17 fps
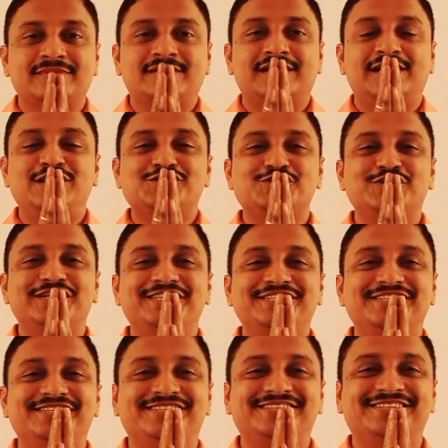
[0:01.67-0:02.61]
Hello
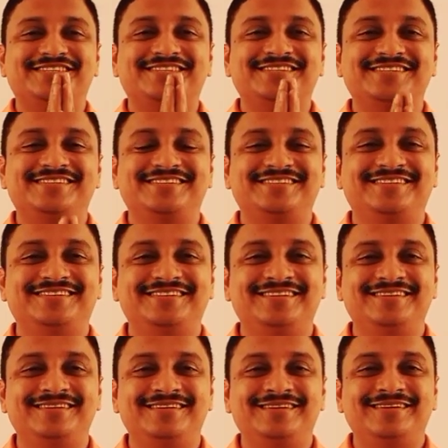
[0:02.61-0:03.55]
students,
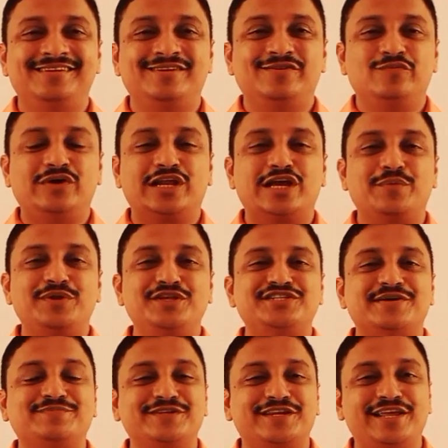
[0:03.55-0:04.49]
welcome to
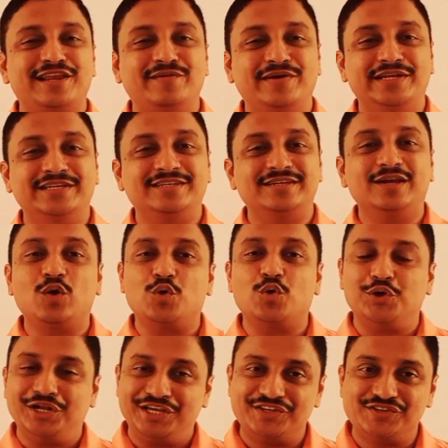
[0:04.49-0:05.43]
chapter 11
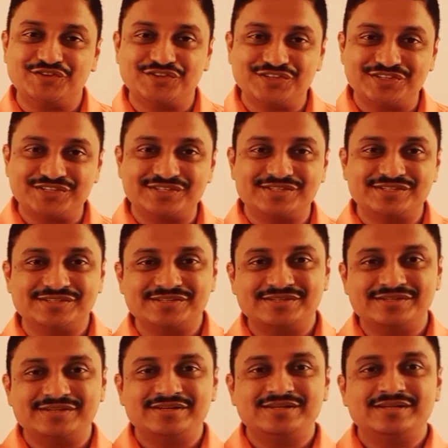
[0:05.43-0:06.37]
conics.
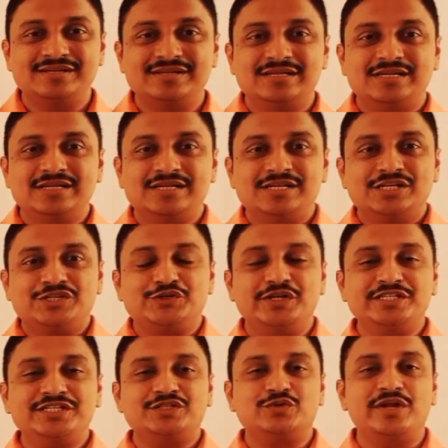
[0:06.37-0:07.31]

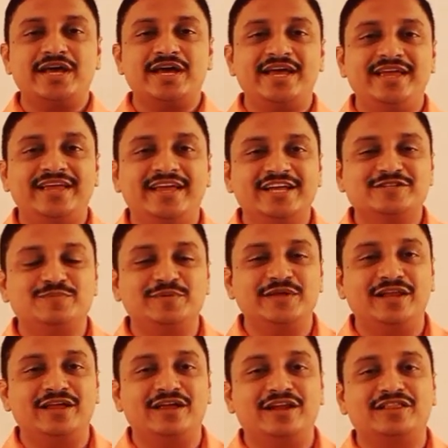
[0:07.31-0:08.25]
Students, today I
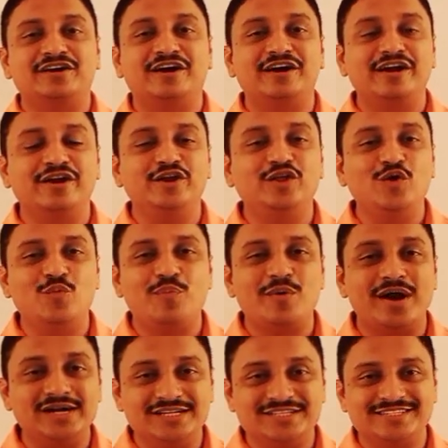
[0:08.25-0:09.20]
explain our third new
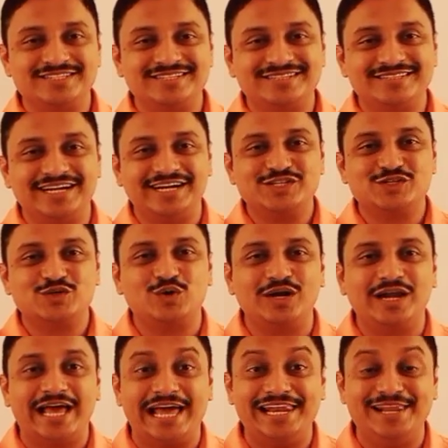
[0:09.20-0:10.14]
parts, that is
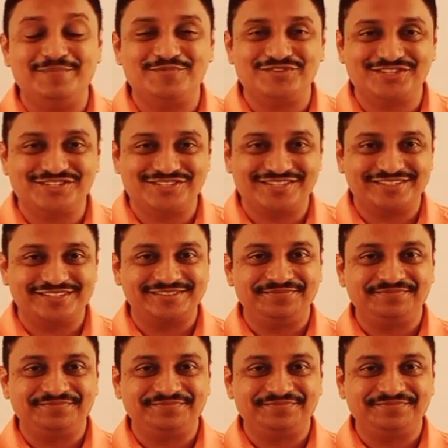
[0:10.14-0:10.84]
called ellipse.